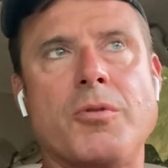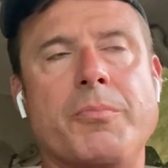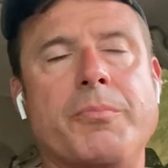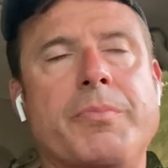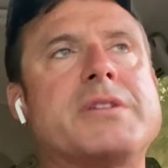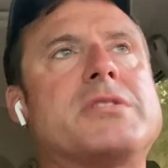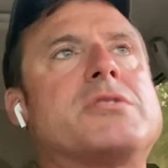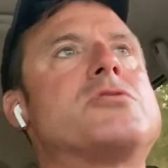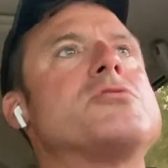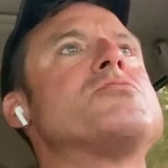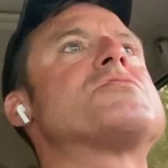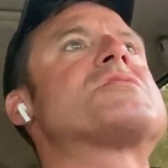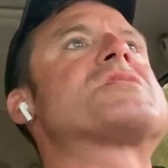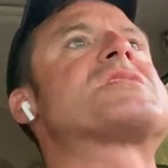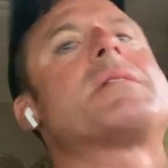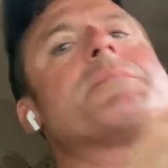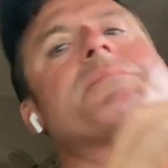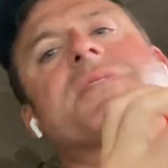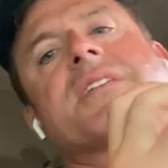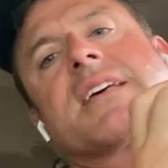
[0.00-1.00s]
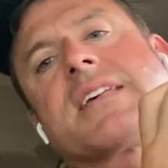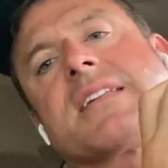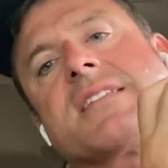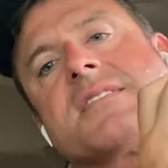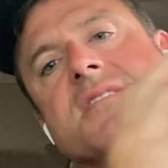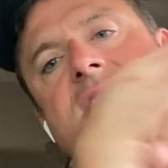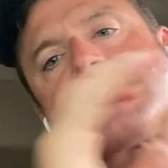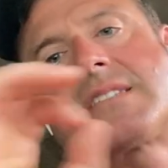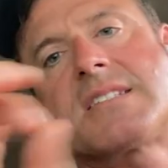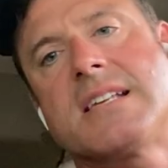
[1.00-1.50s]
but do something
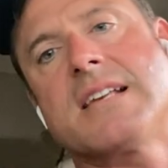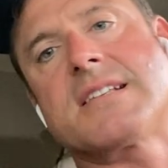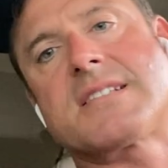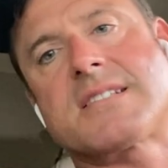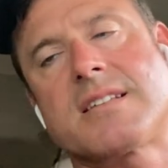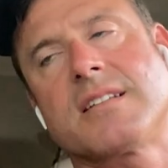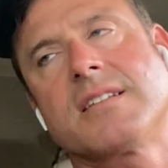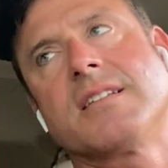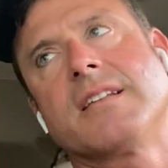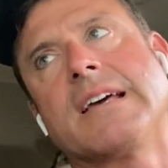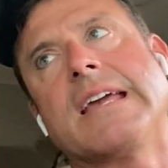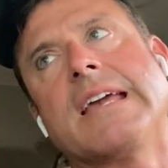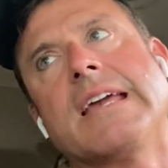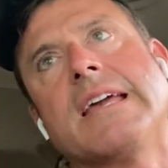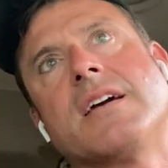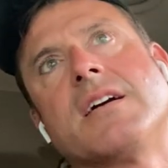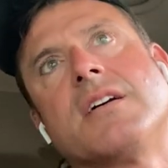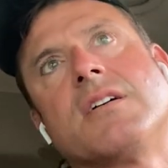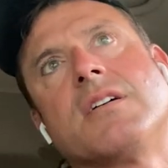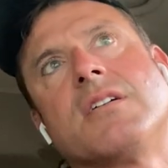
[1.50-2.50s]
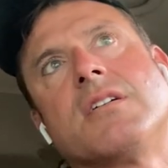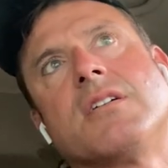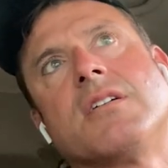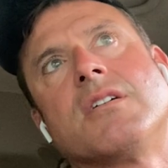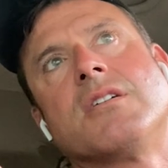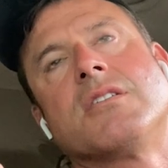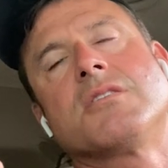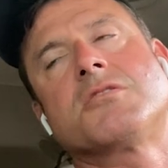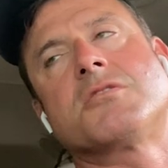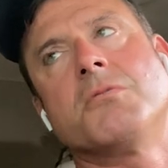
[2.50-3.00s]
consistently
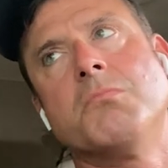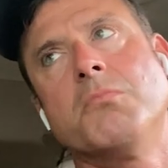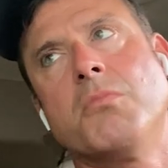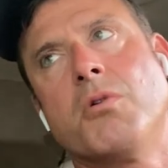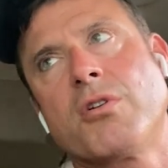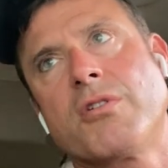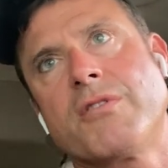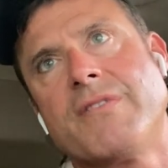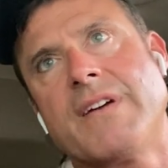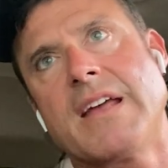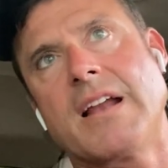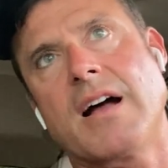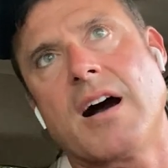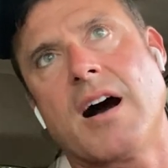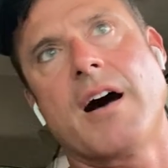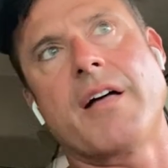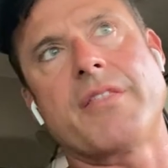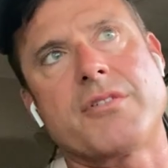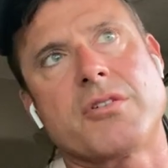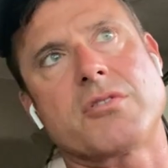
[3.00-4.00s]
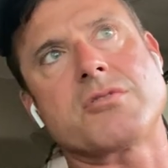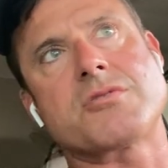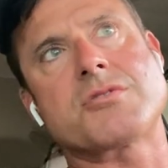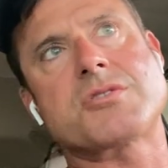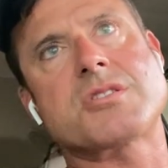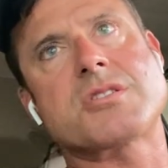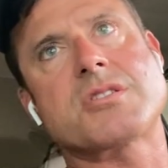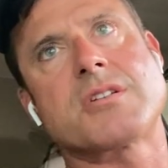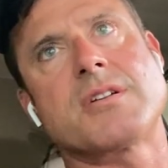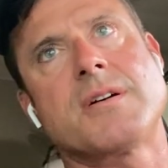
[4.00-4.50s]
to motivate
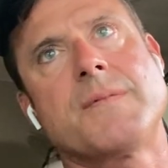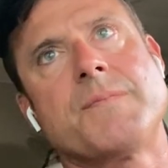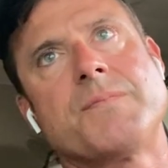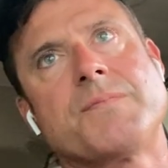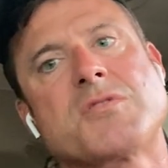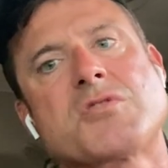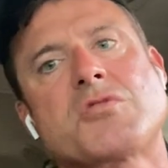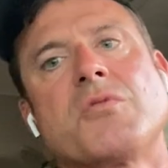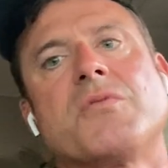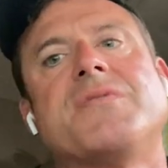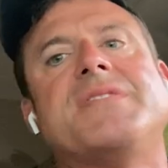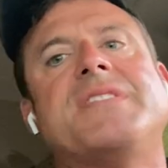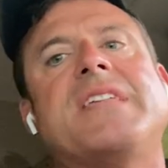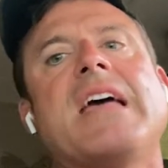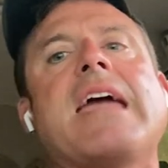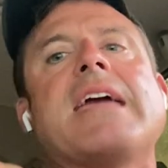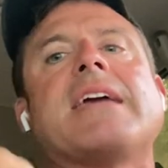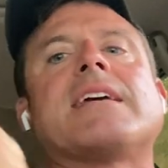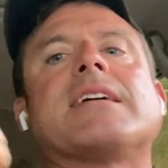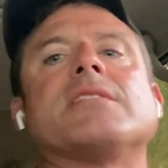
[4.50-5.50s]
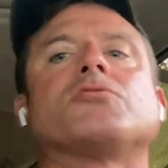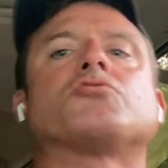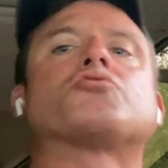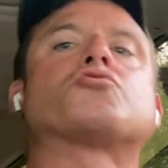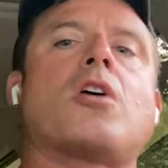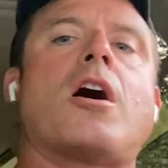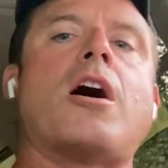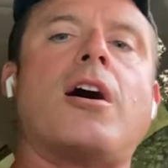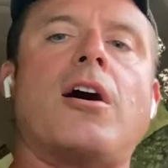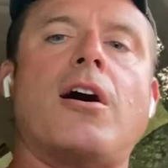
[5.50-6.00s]
others so they can
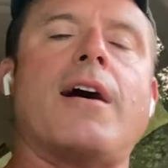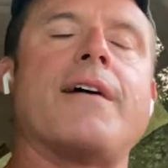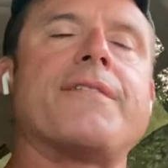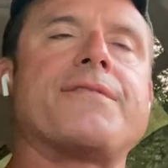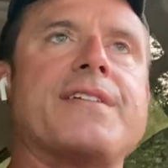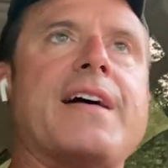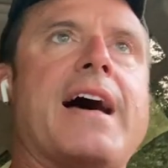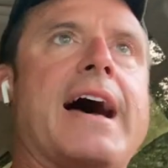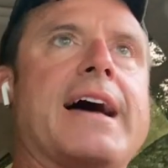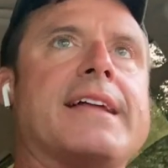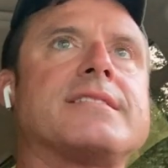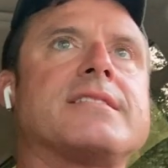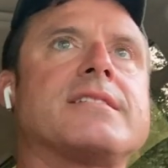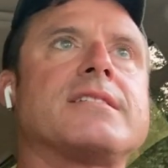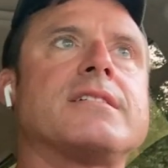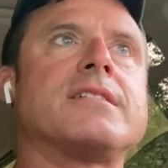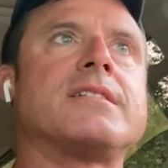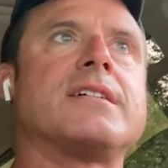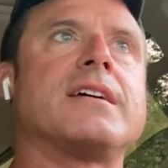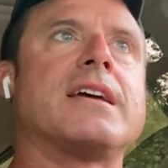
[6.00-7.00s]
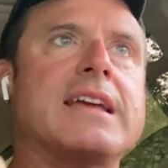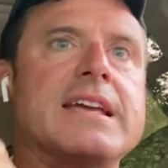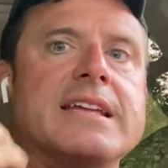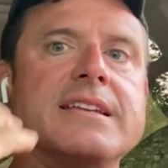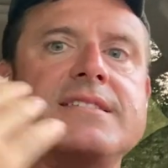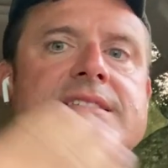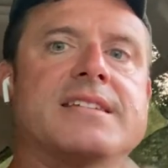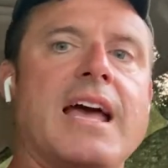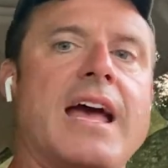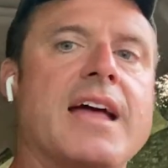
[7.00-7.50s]
draw off that
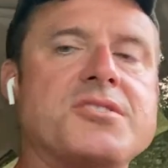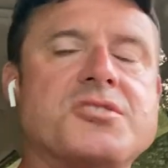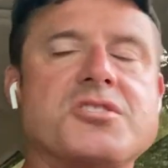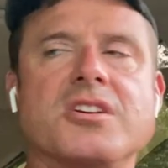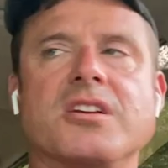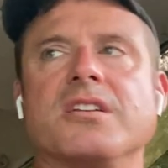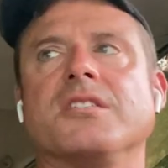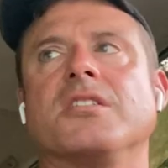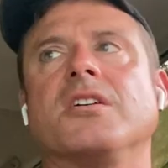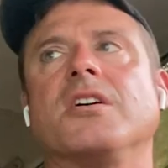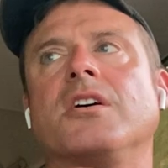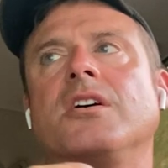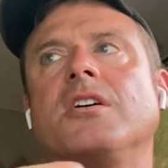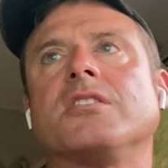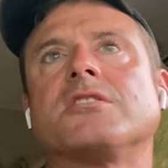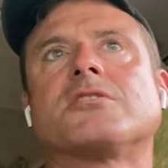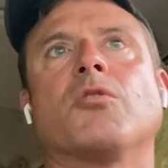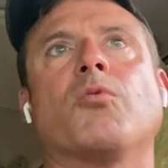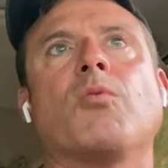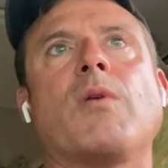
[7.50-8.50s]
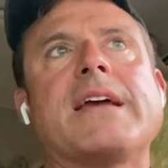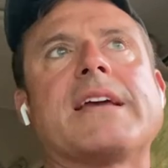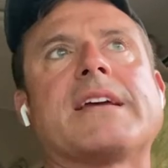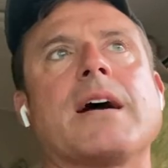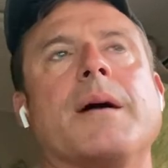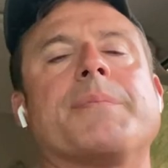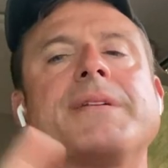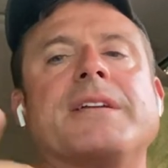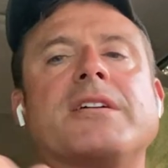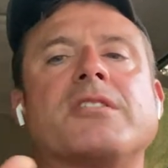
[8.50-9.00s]
intention to wake
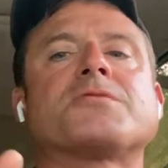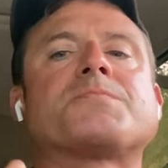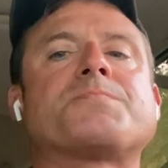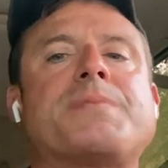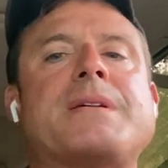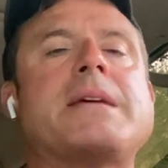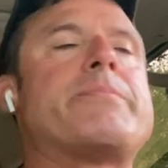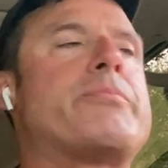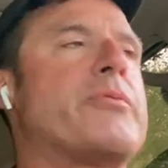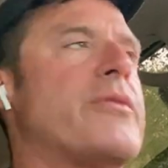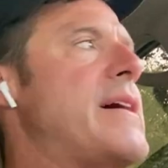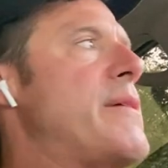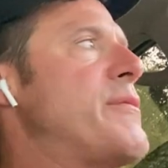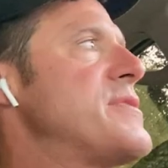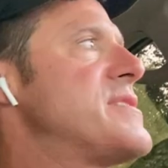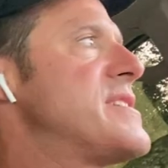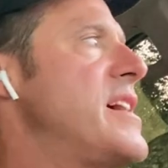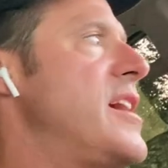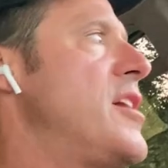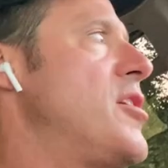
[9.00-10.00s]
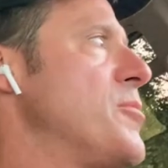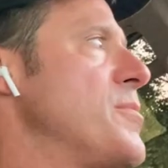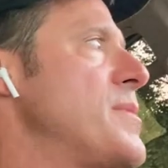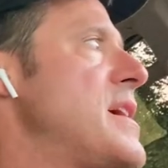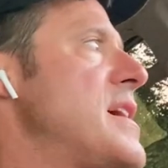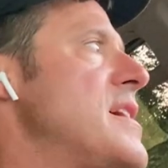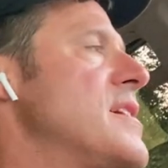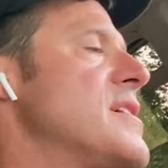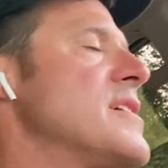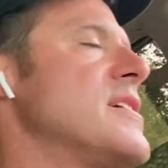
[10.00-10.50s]
up. And there's people that would tell
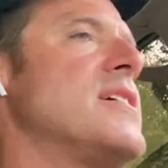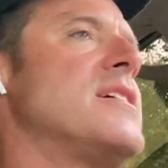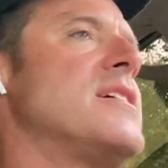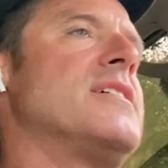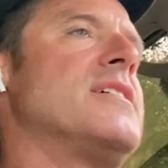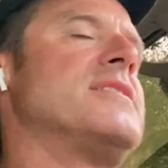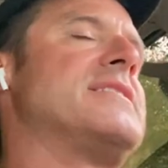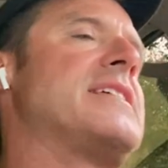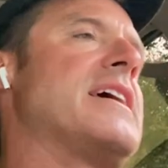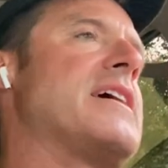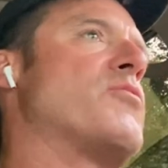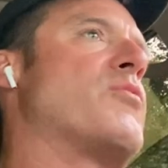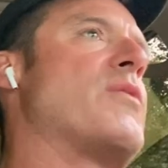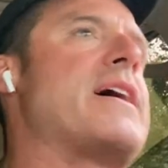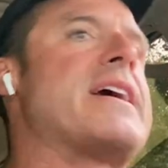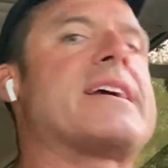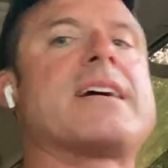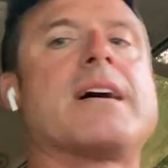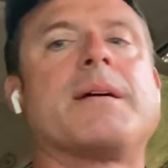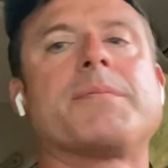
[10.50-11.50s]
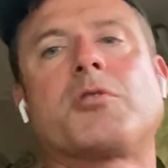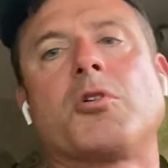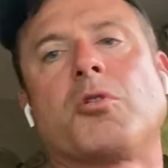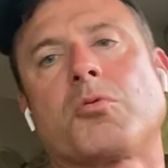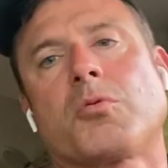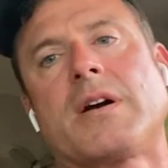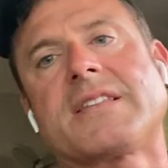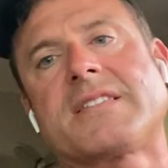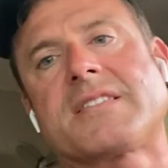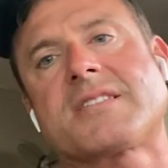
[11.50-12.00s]
me, they'd wake up, go
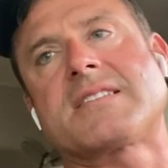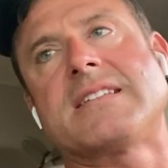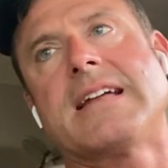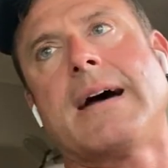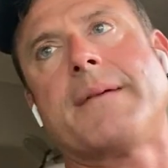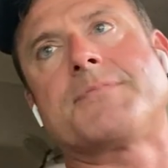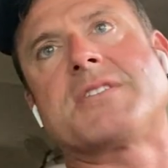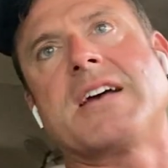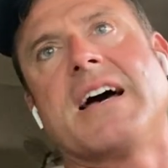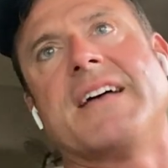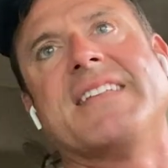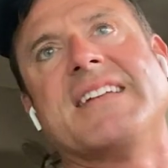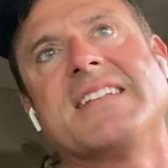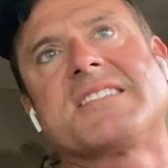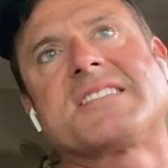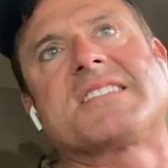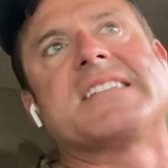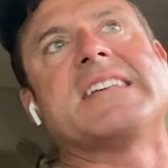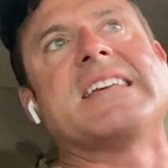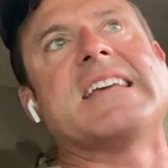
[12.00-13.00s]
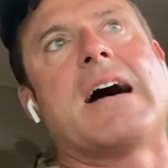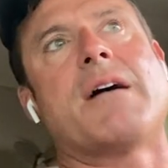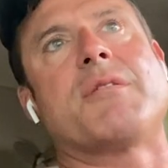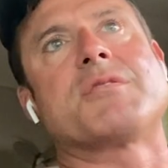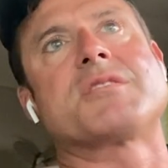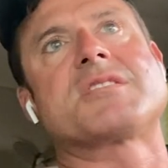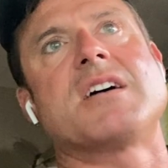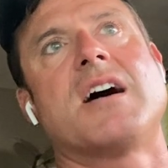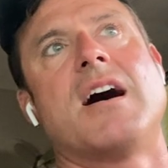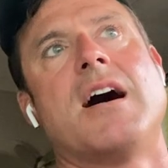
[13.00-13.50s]
right to Snapchat, they'd see I
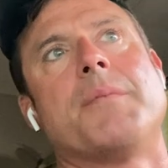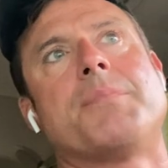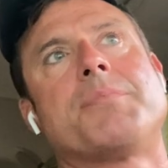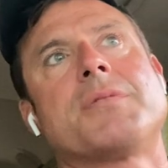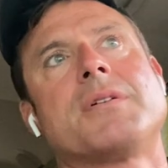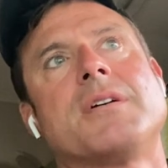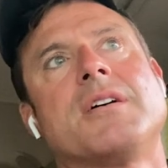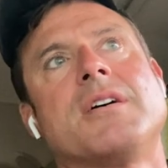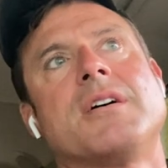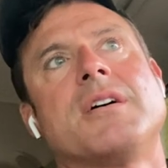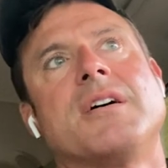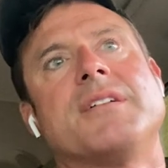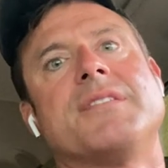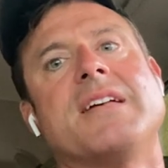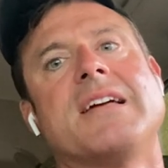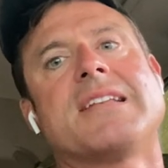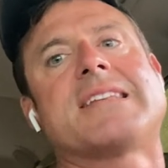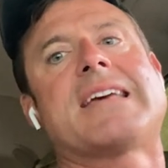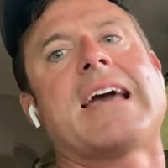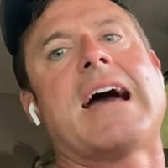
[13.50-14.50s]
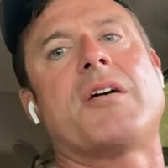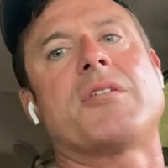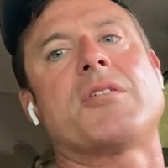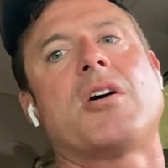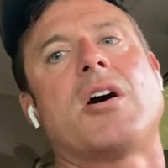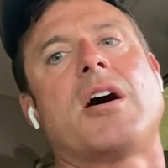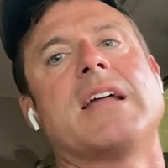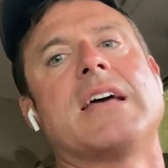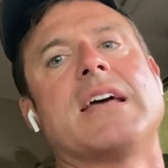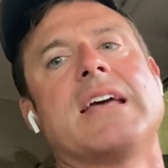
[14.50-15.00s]
was up, they'd count
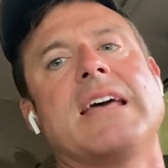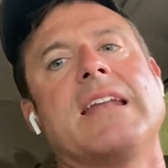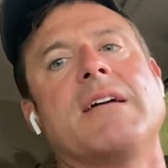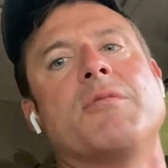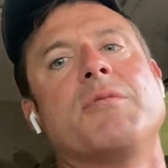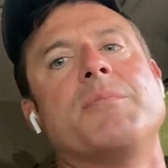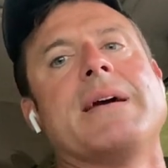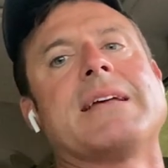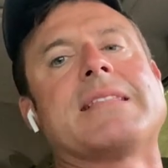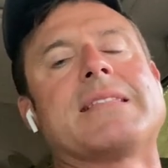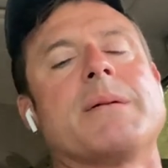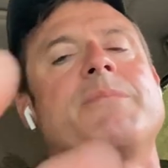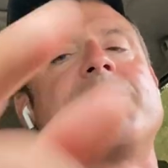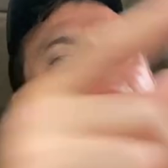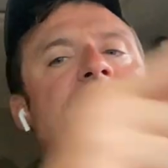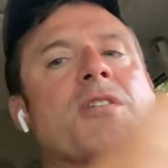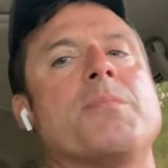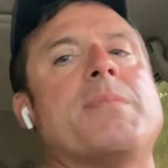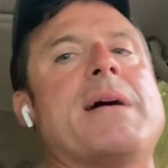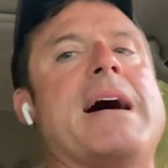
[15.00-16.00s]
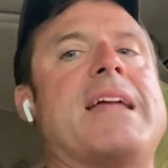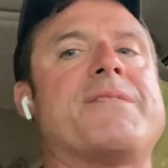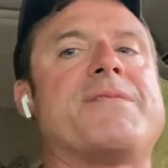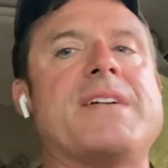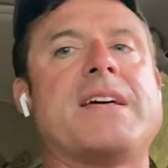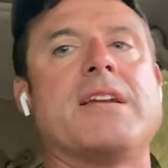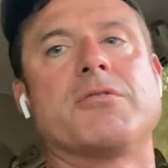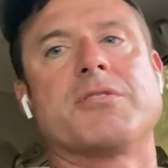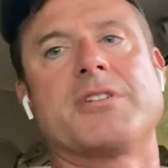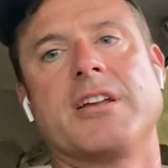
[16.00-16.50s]
on it, and it would make them feel bad if
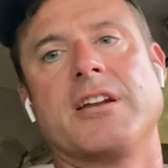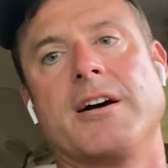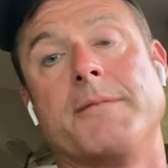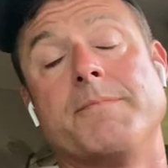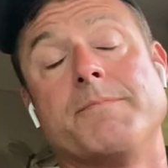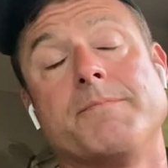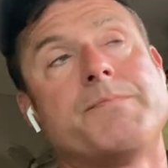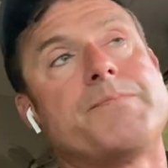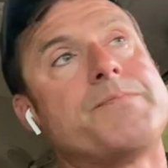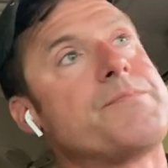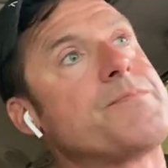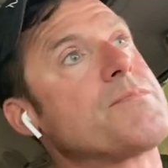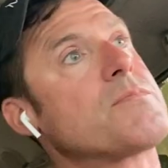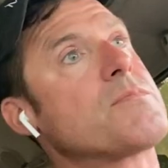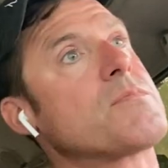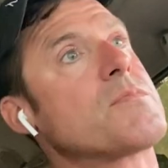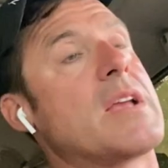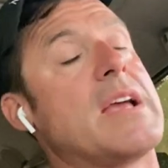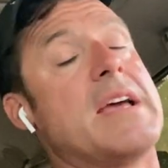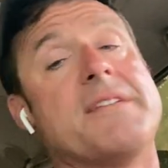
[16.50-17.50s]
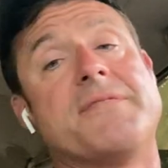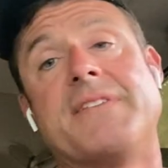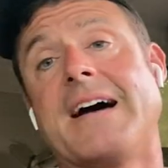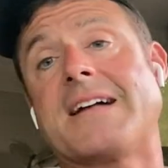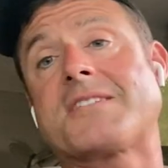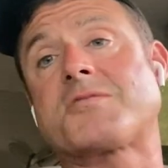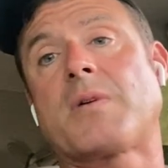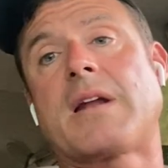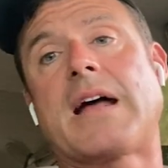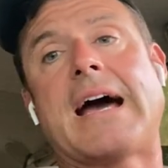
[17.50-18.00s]
they don't get up. If
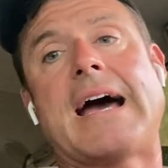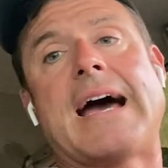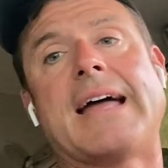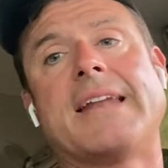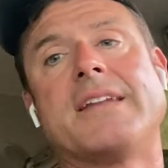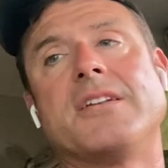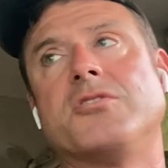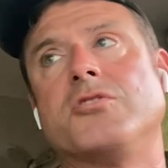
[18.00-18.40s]
that's what I had to